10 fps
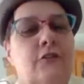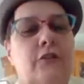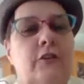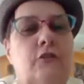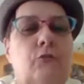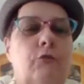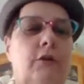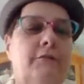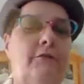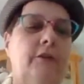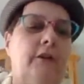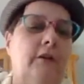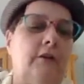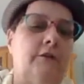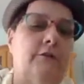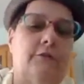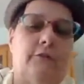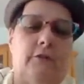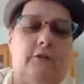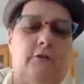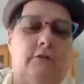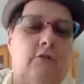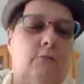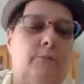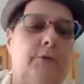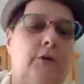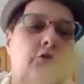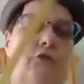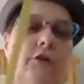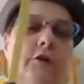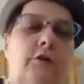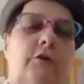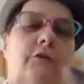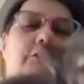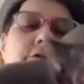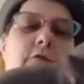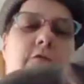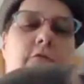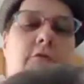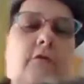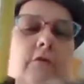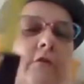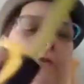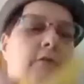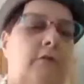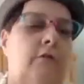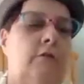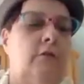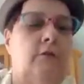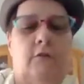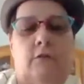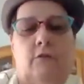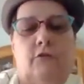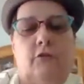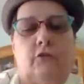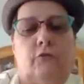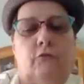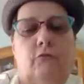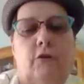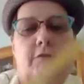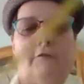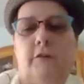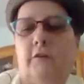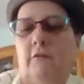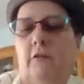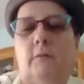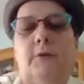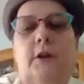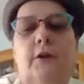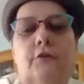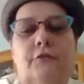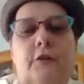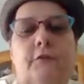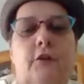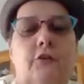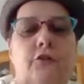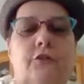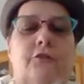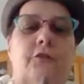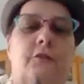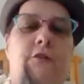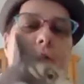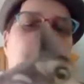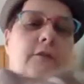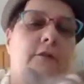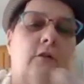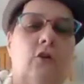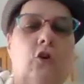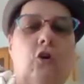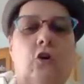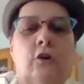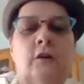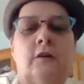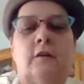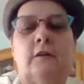she is roughly, let's see how big she is. Uh, she's roughly a little bit under seven inches long.